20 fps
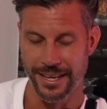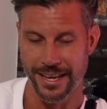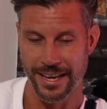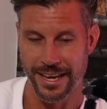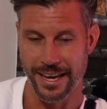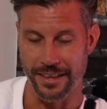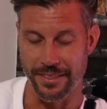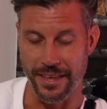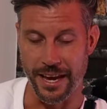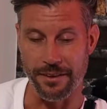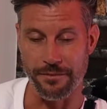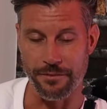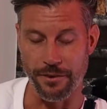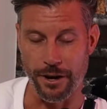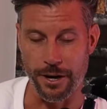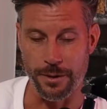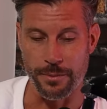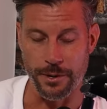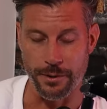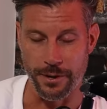And they
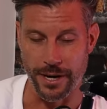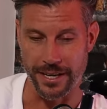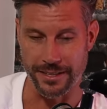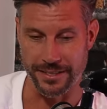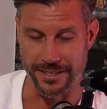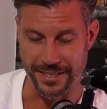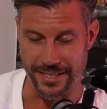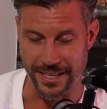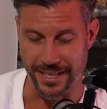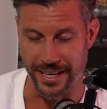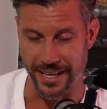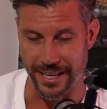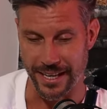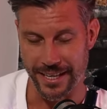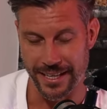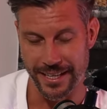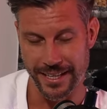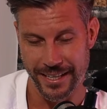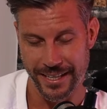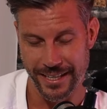invited me around to dinner,
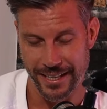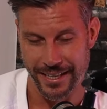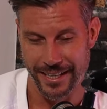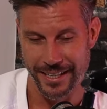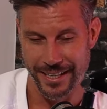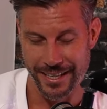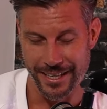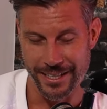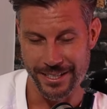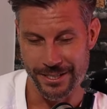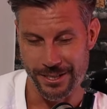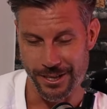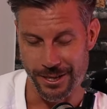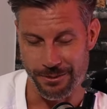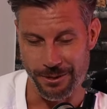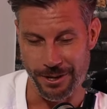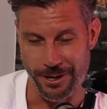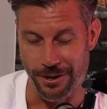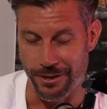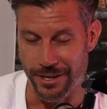and so I,
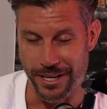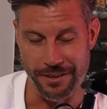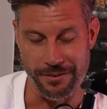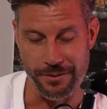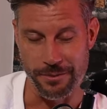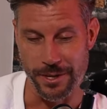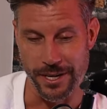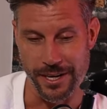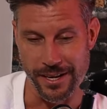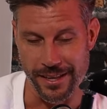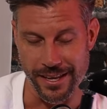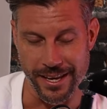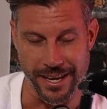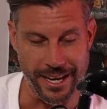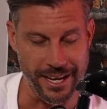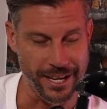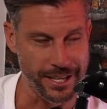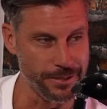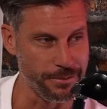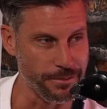I'd never been to their
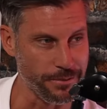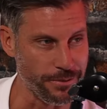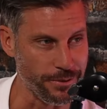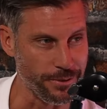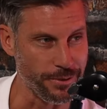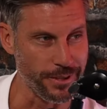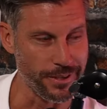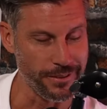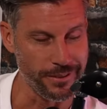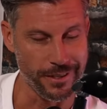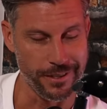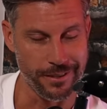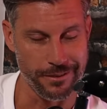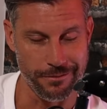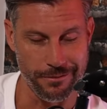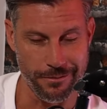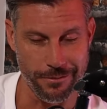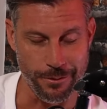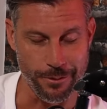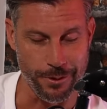house before. They've got a
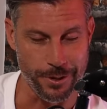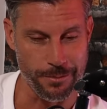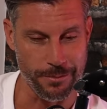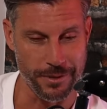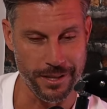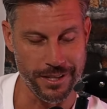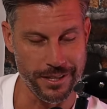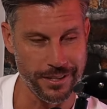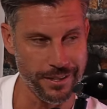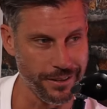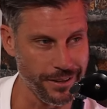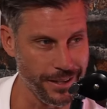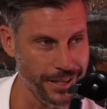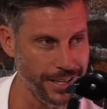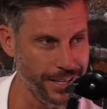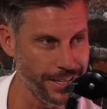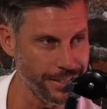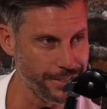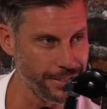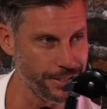forty million dollar
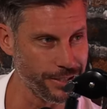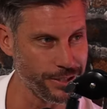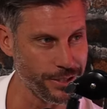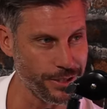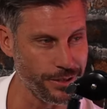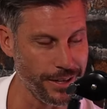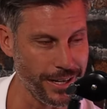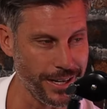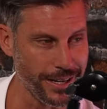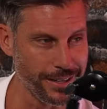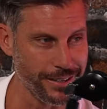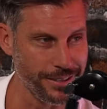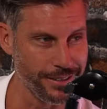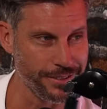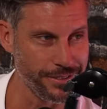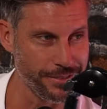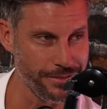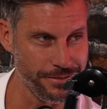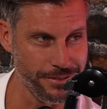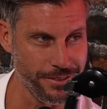house in Turak.
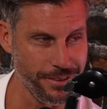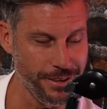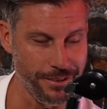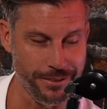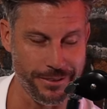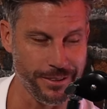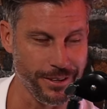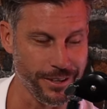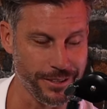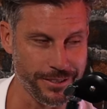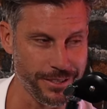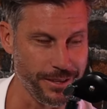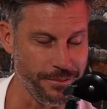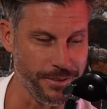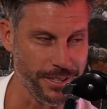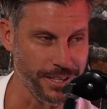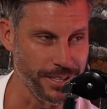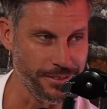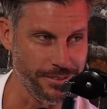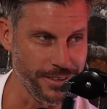It's like
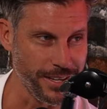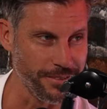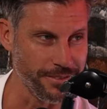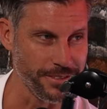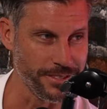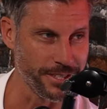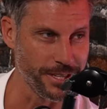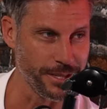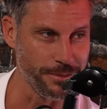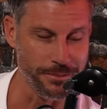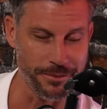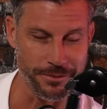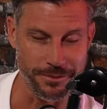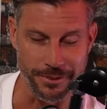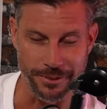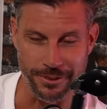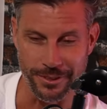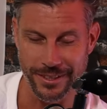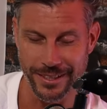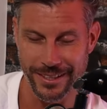something you've never seen
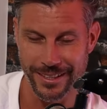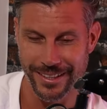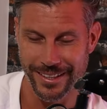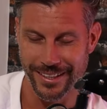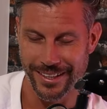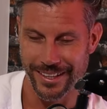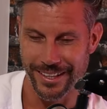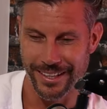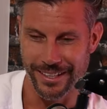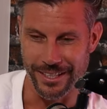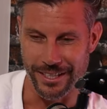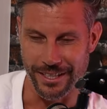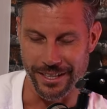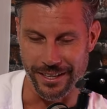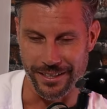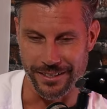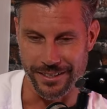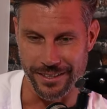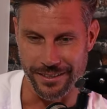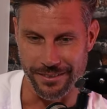before. You know,
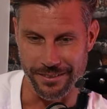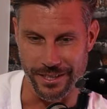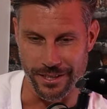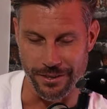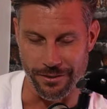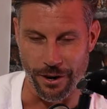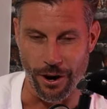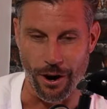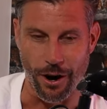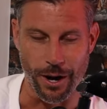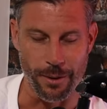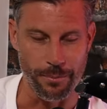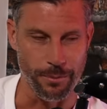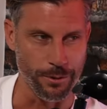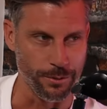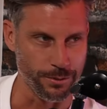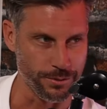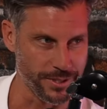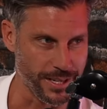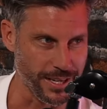you, your
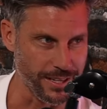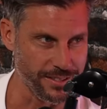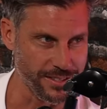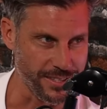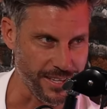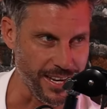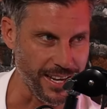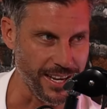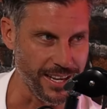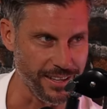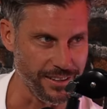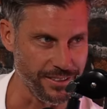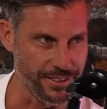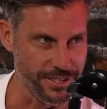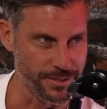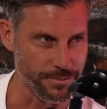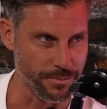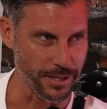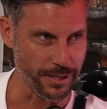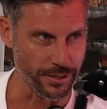eyeballs get scanned, and
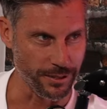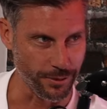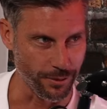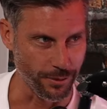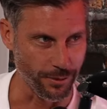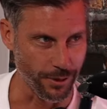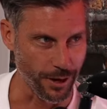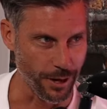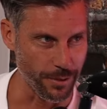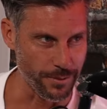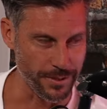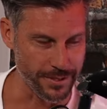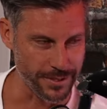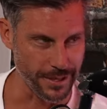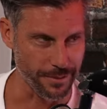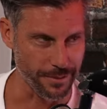this big door opens up.